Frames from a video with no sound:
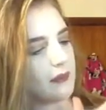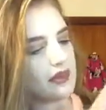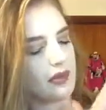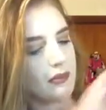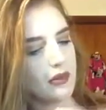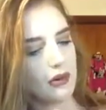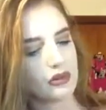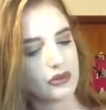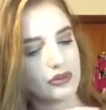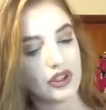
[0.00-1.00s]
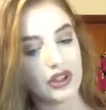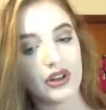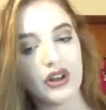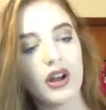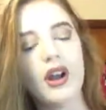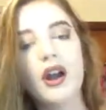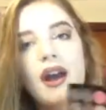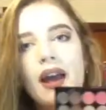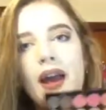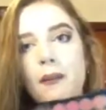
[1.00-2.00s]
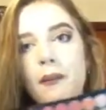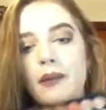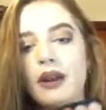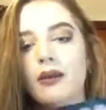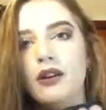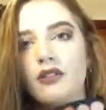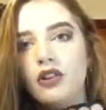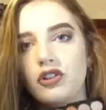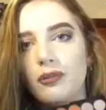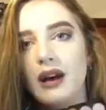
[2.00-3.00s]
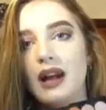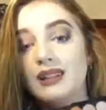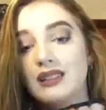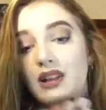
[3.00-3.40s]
Some browns over here. Makeup Revolution palette